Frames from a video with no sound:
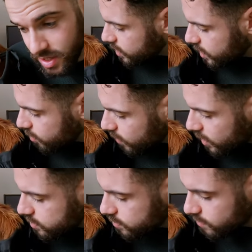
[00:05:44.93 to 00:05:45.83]
The little
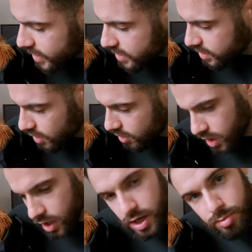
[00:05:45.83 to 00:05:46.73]
rascal's ready to go.
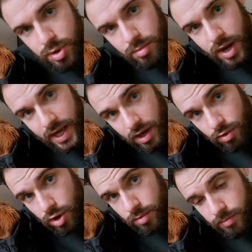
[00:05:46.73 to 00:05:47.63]
I'm gonna put my gear on.